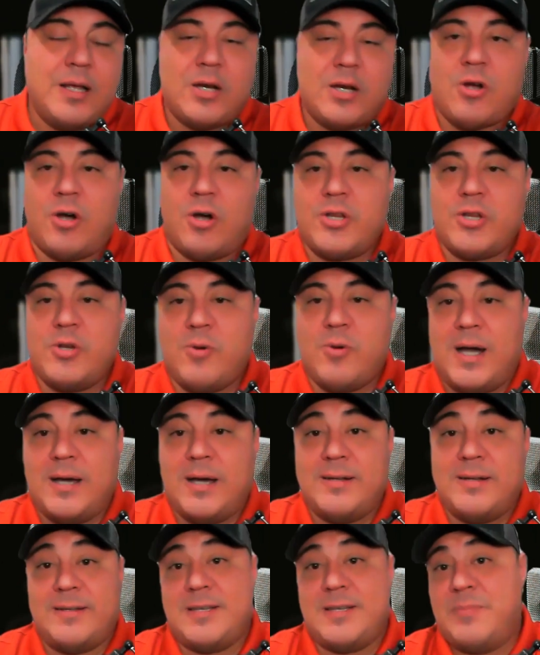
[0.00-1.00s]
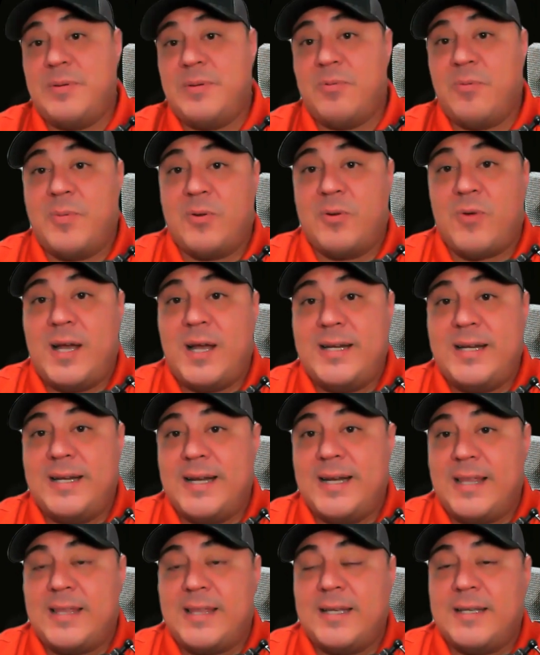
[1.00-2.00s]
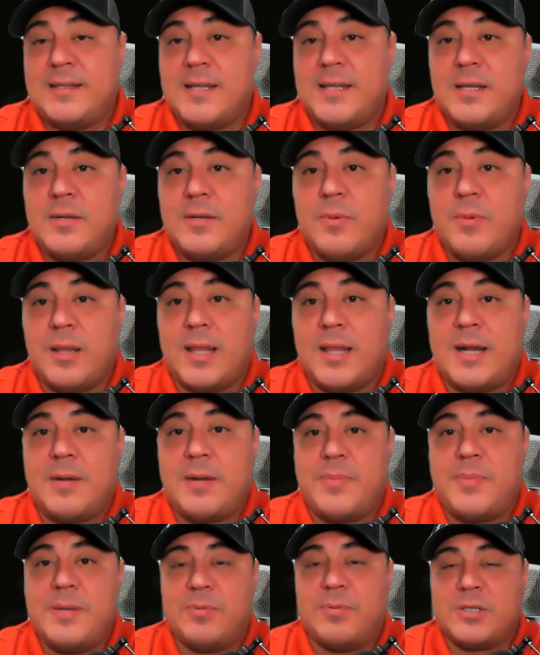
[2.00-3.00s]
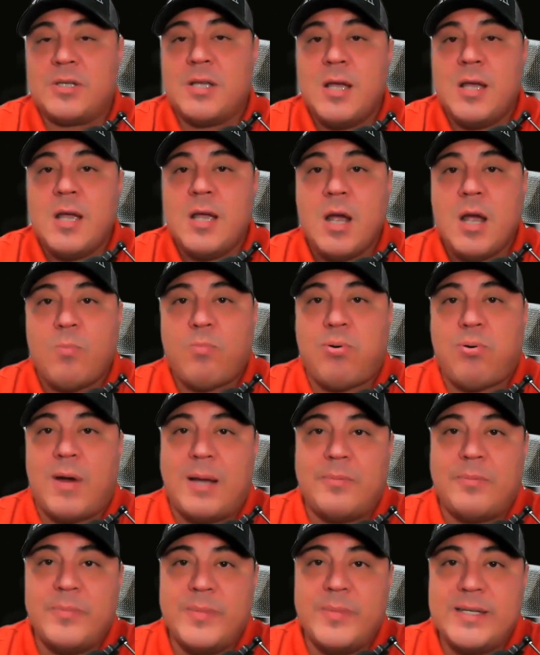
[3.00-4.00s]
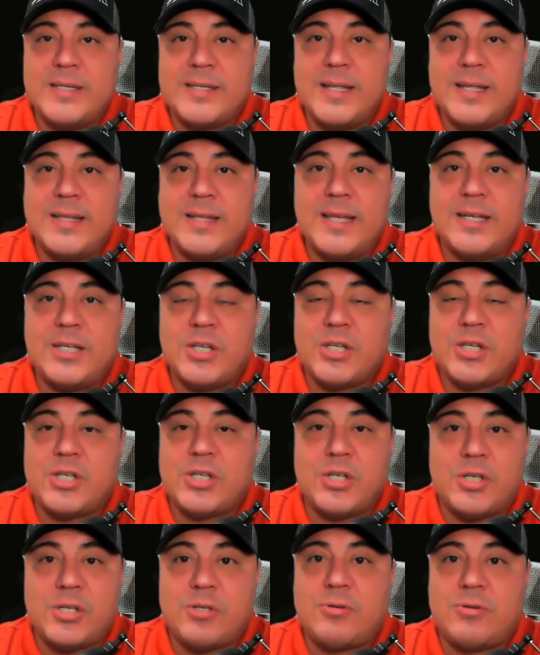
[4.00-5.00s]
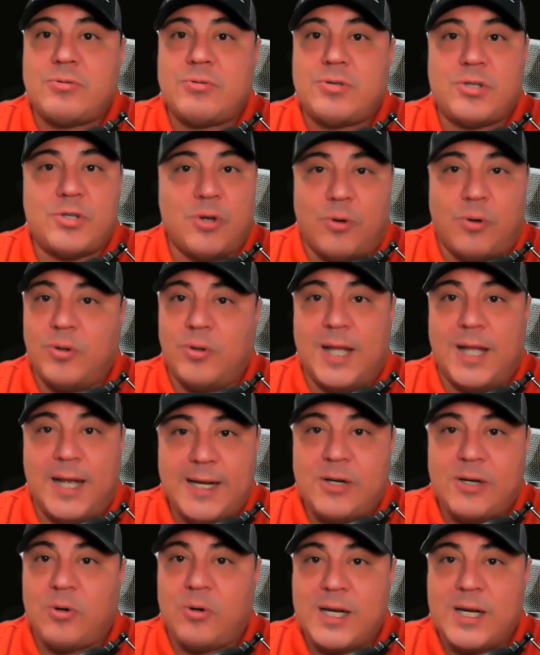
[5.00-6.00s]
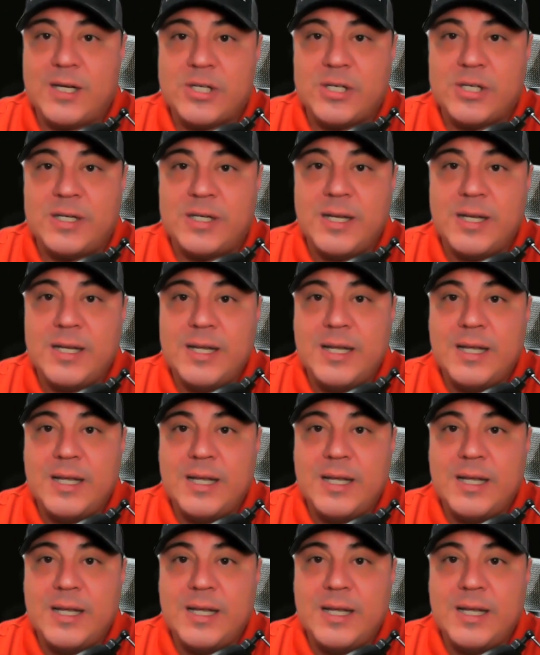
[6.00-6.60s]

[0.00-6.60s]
calling you out, and some people have been right, and I think that a lot of people's problem is that they just don't like correction,